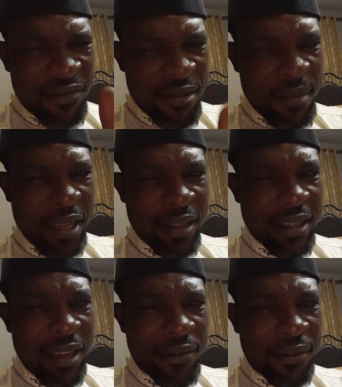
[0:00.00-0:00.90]
Remain
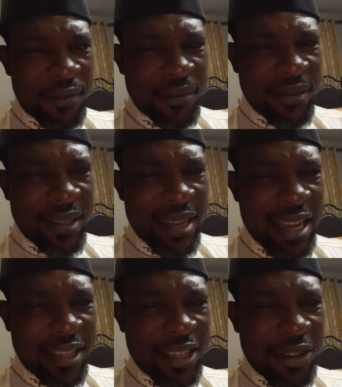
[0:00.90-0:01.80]
safe till
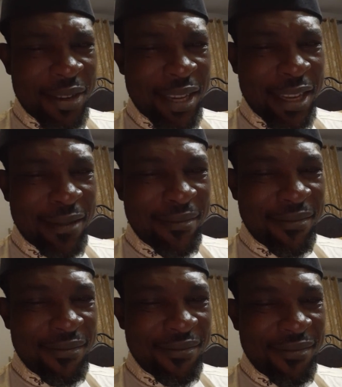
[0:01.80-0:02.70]
I see you again.
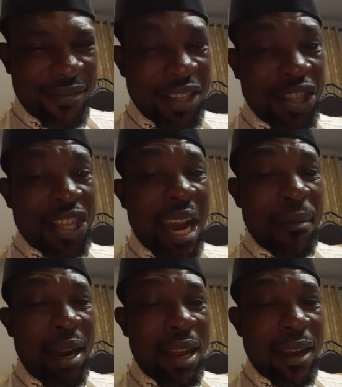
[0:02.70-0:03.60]
Ciao,
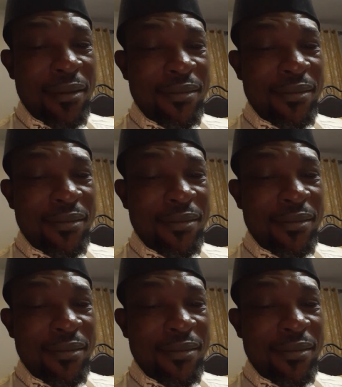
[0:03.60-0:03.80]
Bella.